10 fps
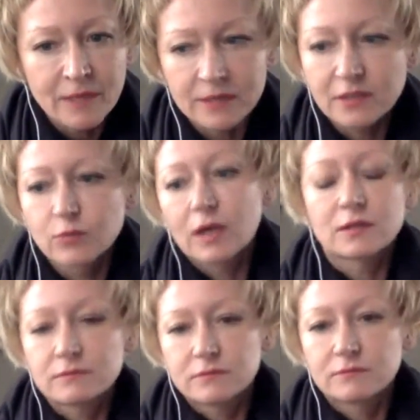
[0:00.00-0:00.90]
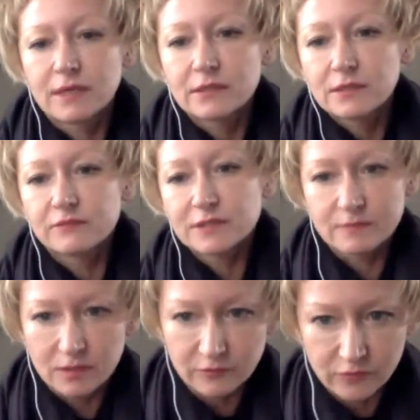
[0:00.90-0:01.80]
And then, my
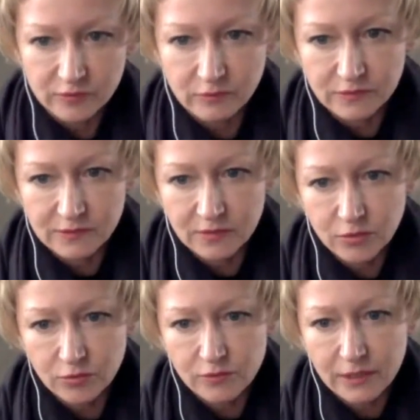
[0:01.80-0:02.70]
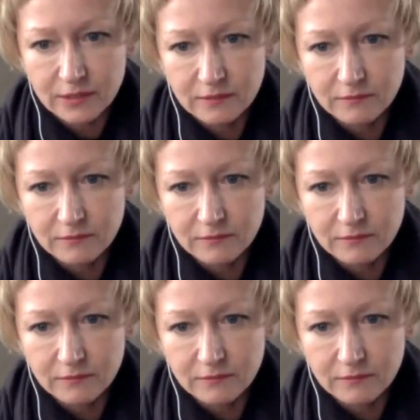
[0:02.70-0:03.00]
investment, of course, wasn't secure, right?